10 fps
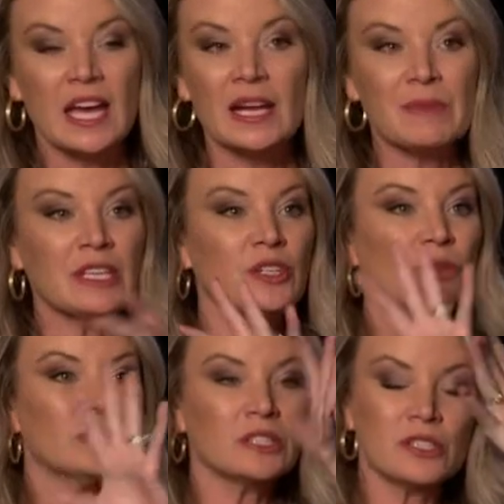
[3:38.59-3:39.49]
And I mean, you
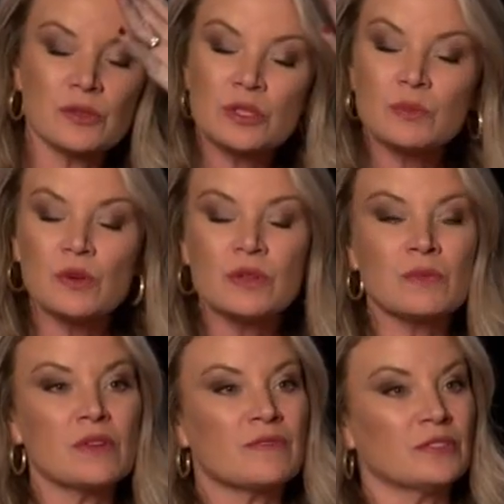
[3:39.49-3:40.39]
look so smooth and
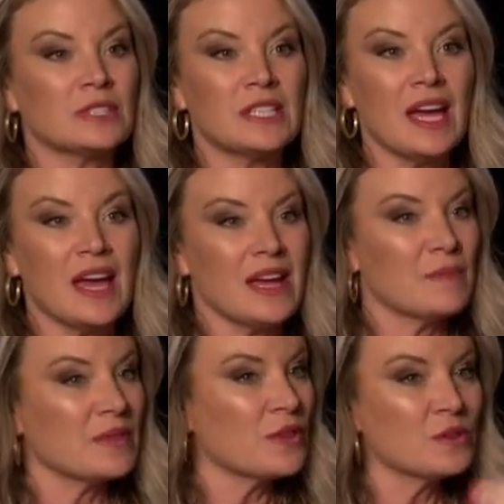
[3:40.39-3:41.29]
beautiful today,
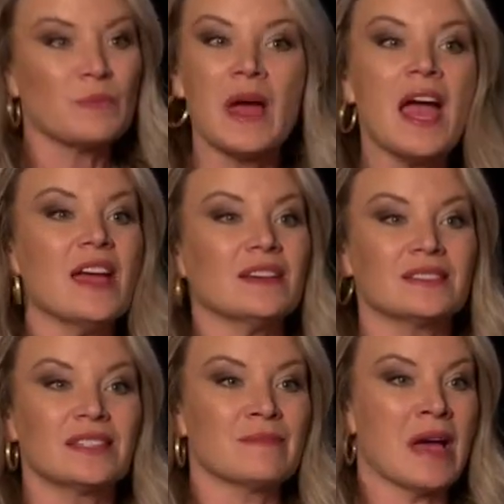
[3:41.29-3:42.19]
but those bangs
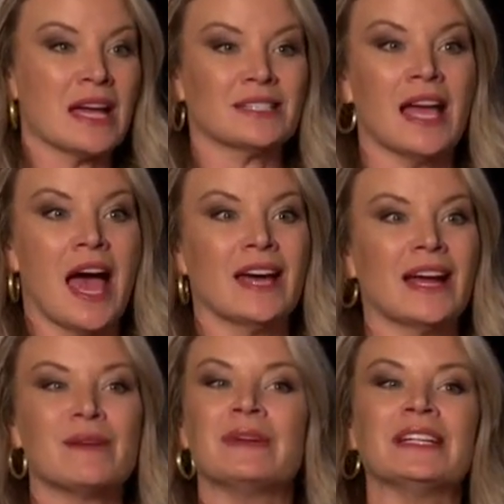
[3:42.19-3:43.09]
that Max had,
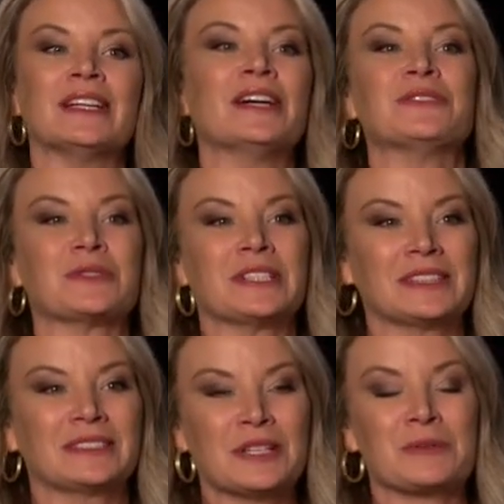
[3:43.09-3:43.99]
I mean, those were
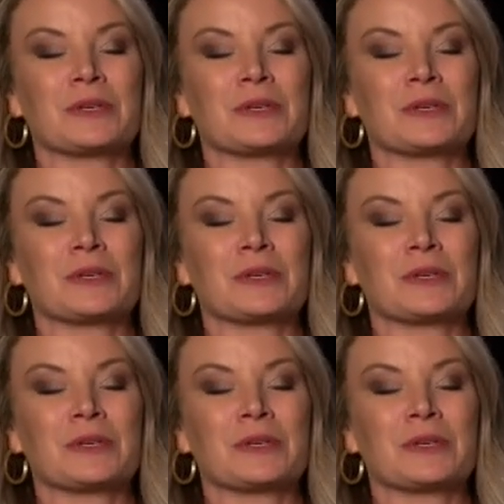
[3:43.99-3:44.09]
those were